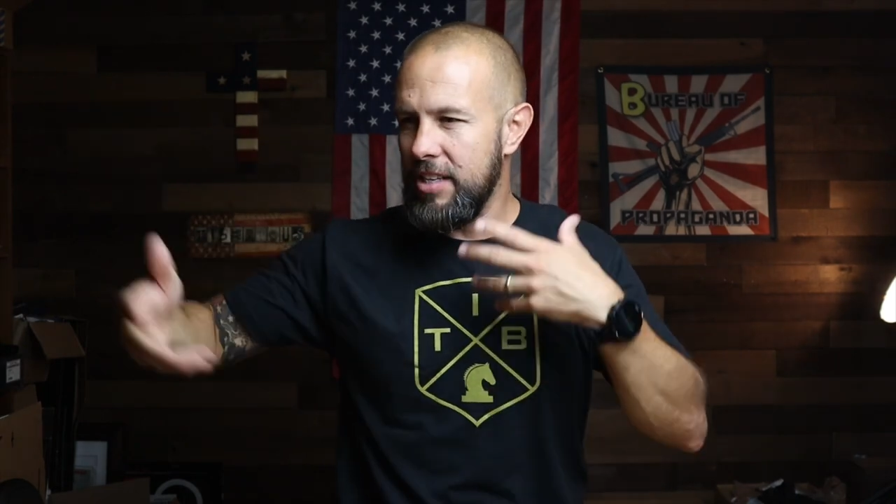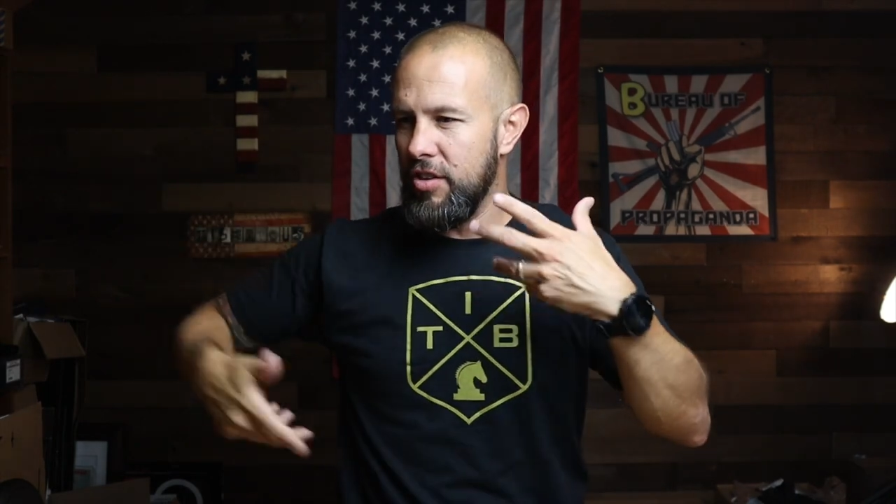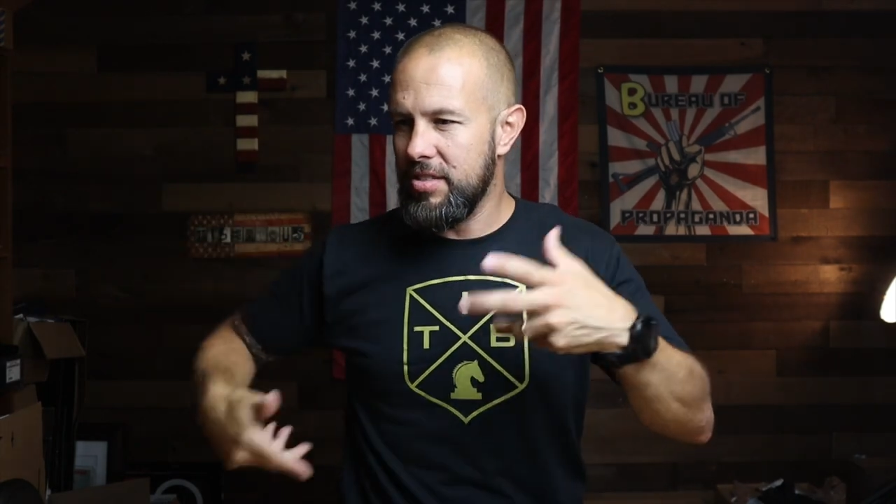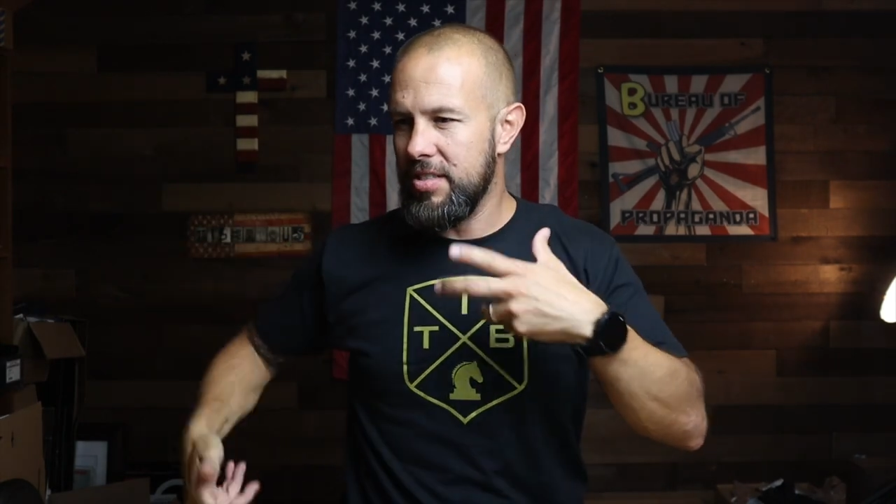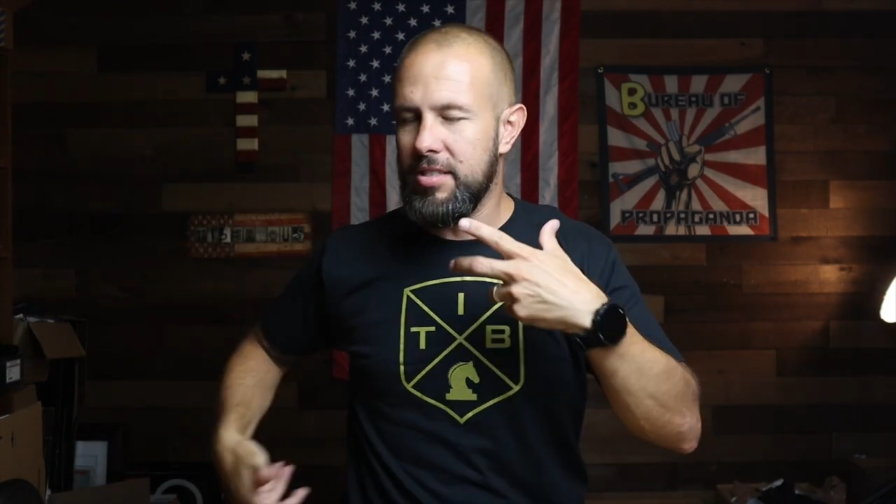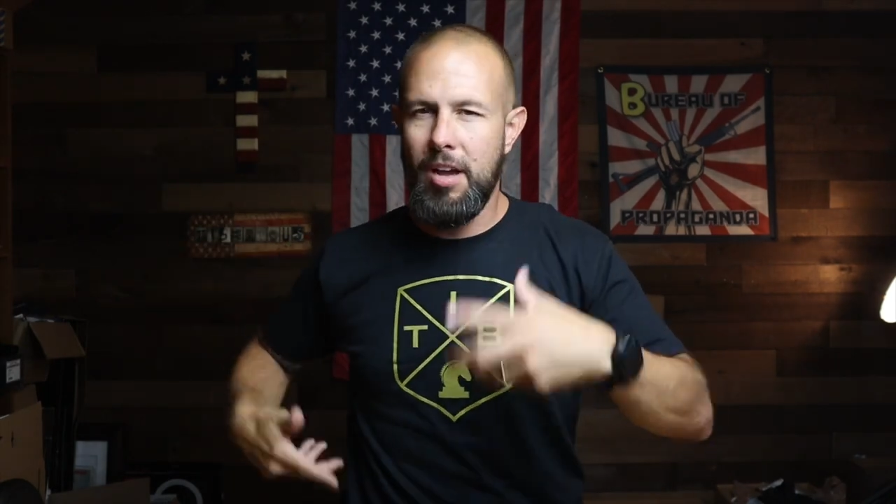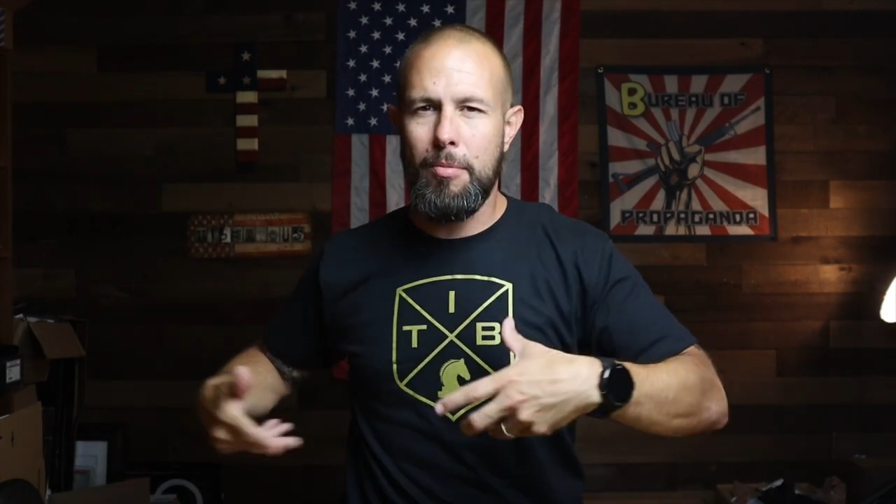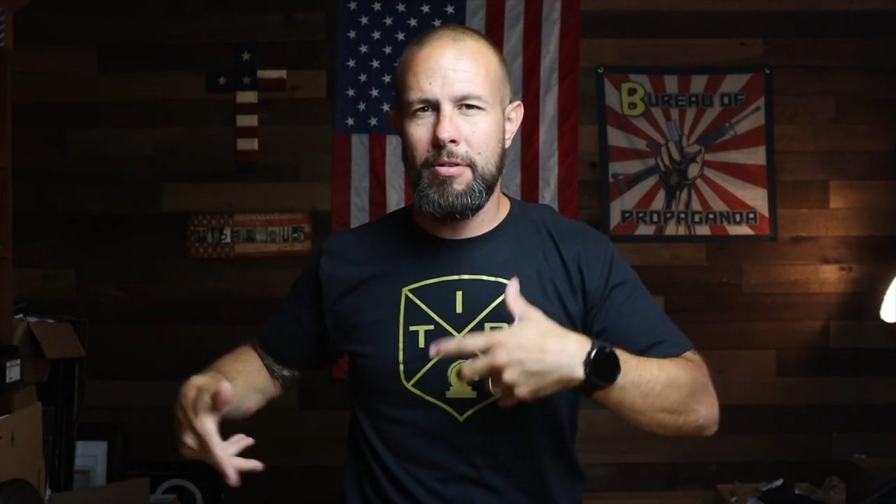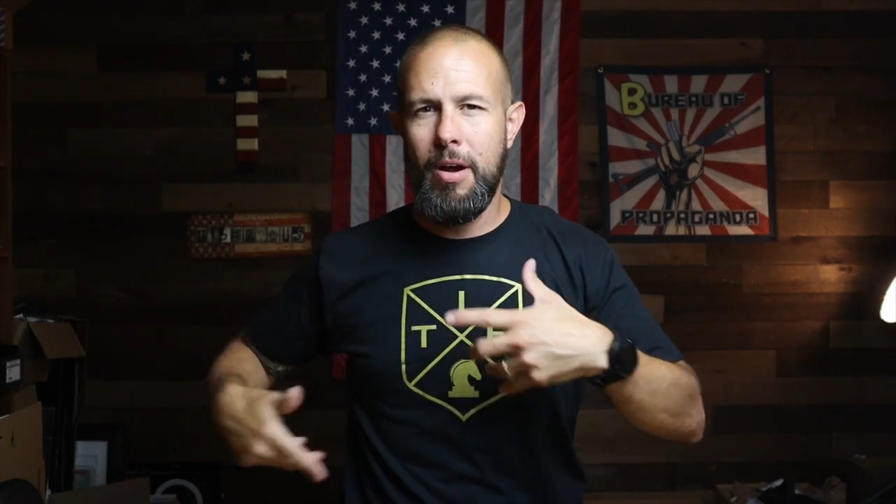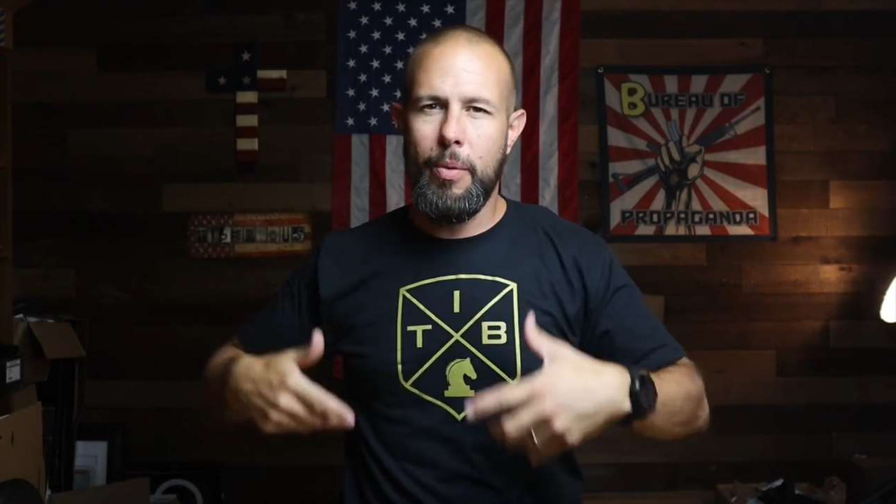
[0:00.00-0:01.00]
This is
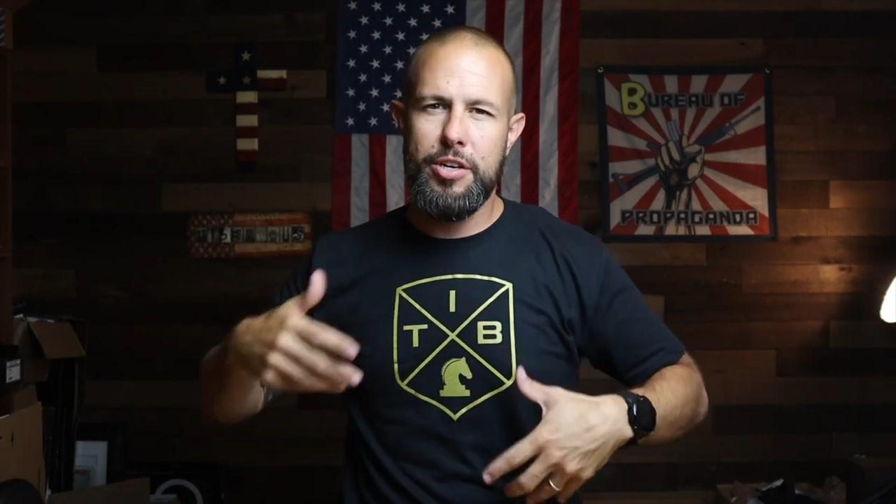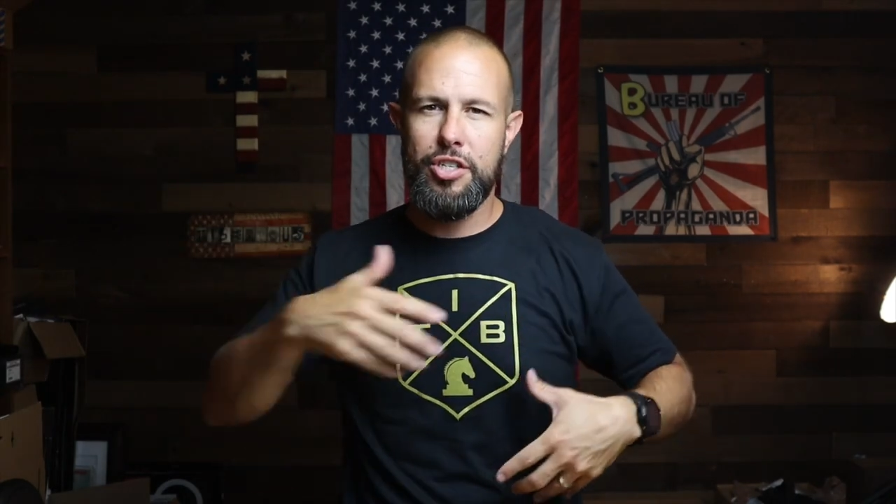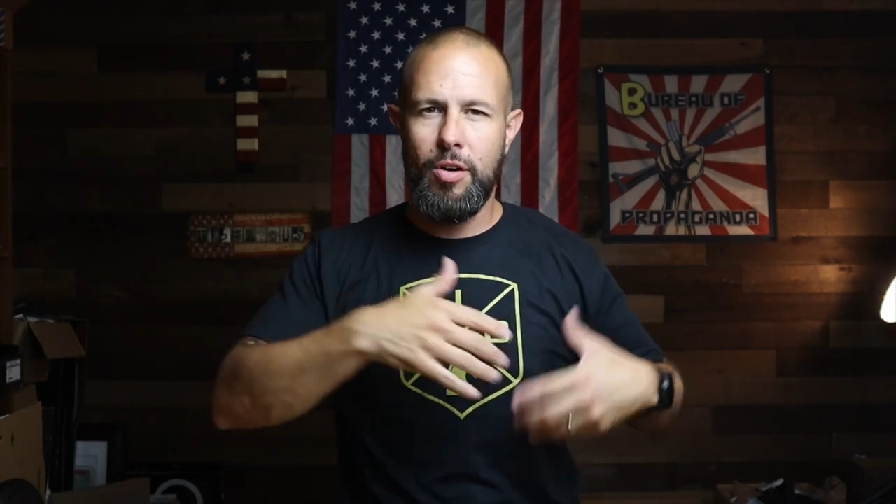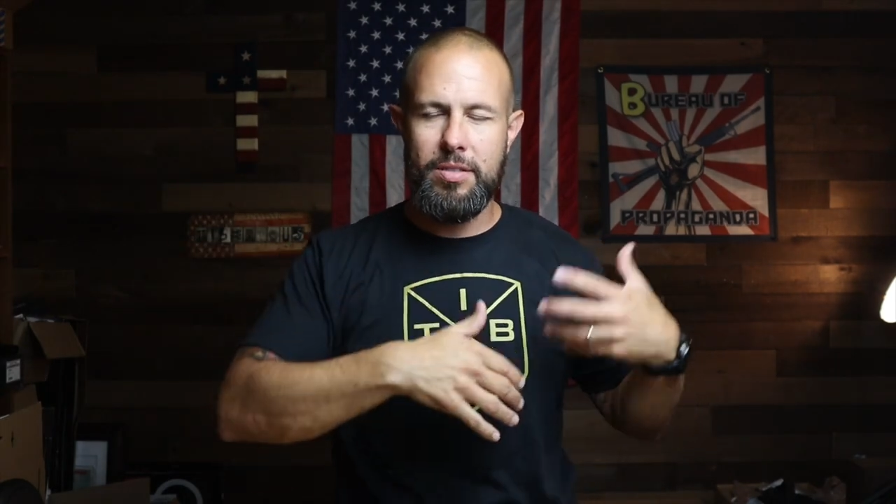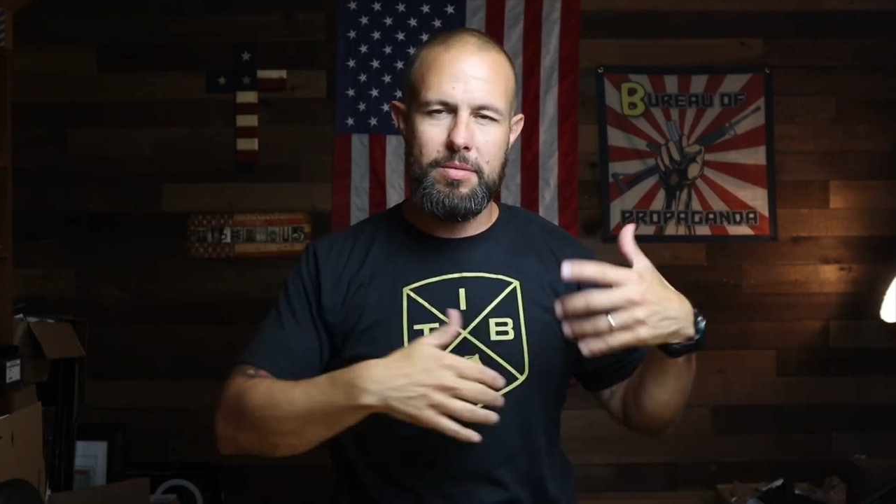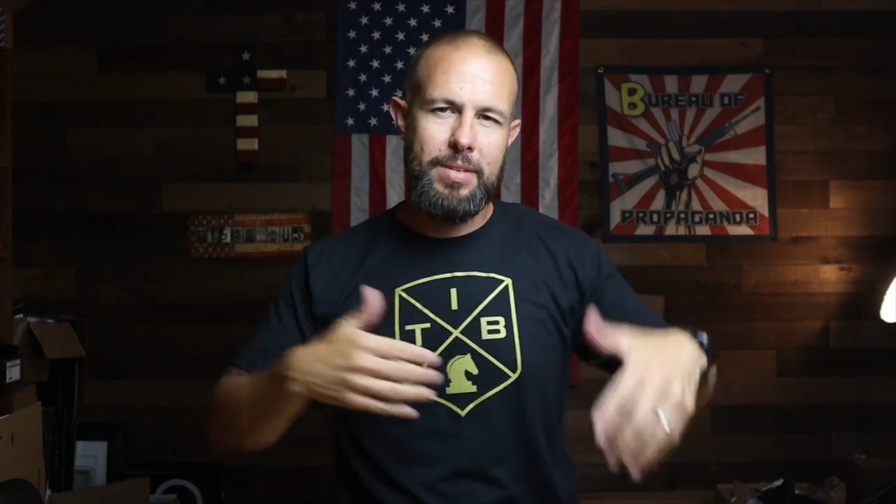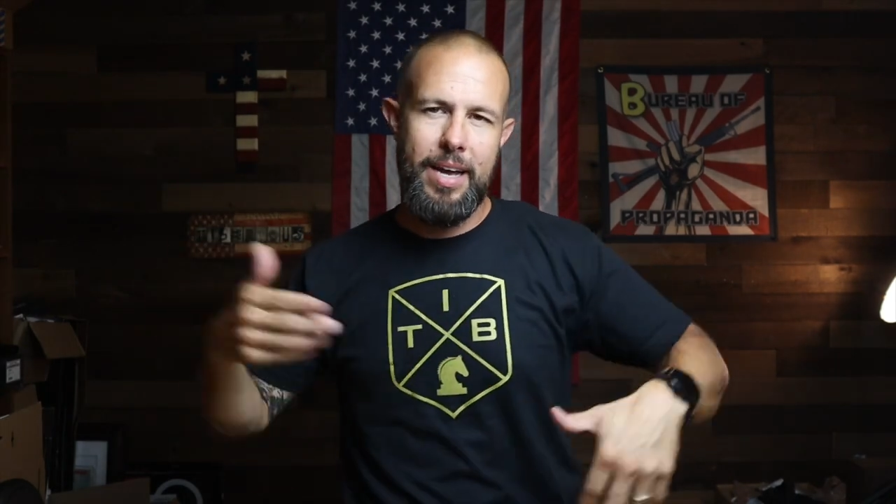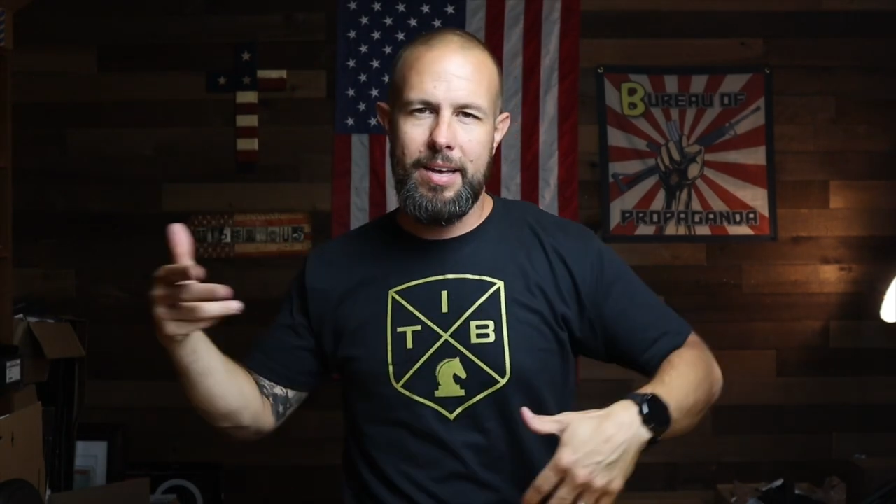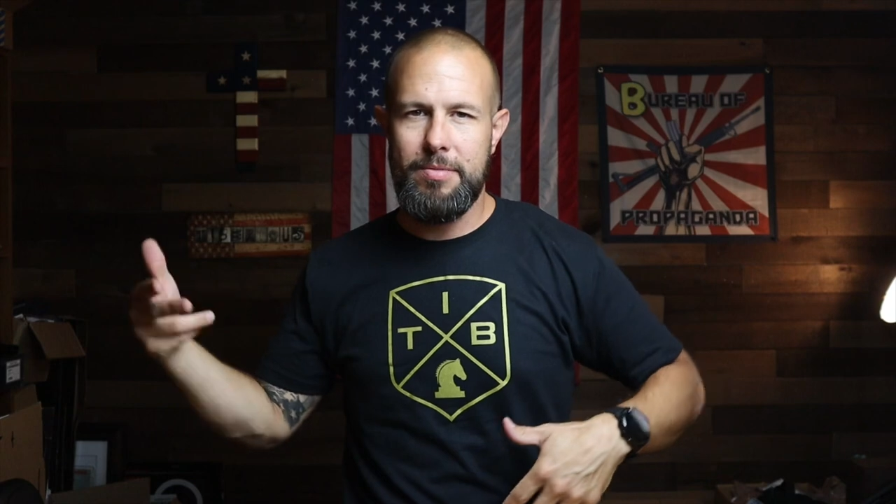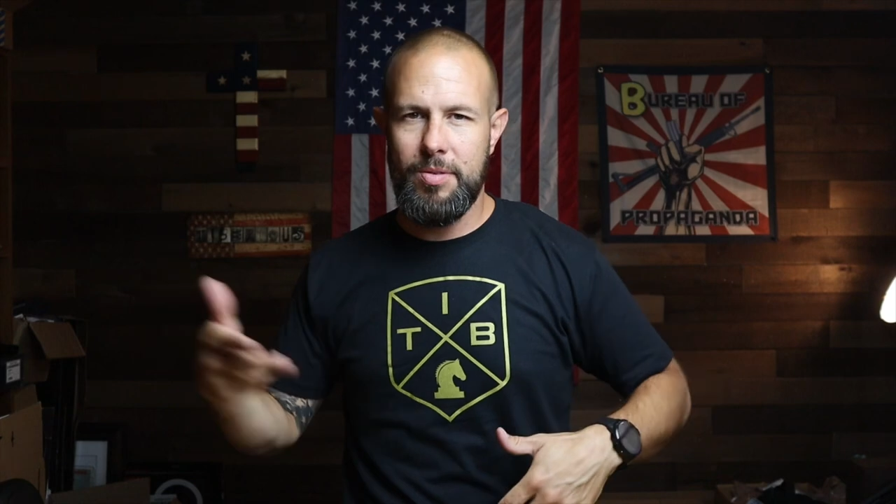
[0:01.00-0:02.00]
summer. I wear shorts sometimes,